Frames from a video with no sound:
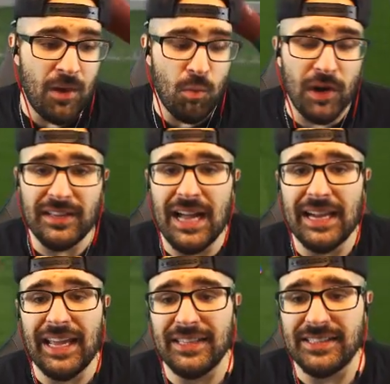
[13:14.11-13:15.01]
one thing I
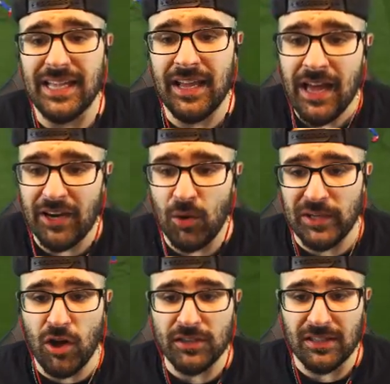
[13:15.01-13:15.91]
can say, I know we
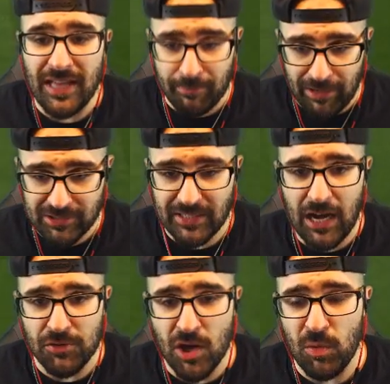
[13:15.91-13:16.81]
talked a lot about
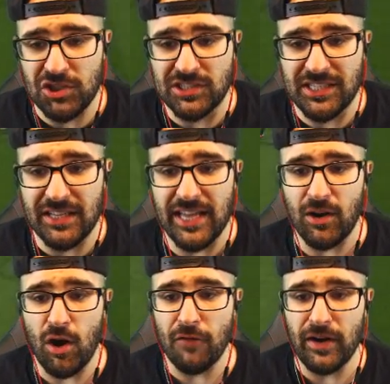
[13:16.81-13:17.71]
Sonaldo, what you're seeing
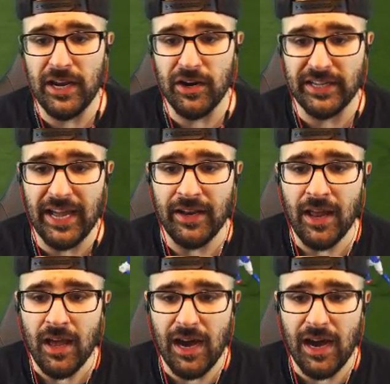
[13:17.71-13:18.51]
take off right here again.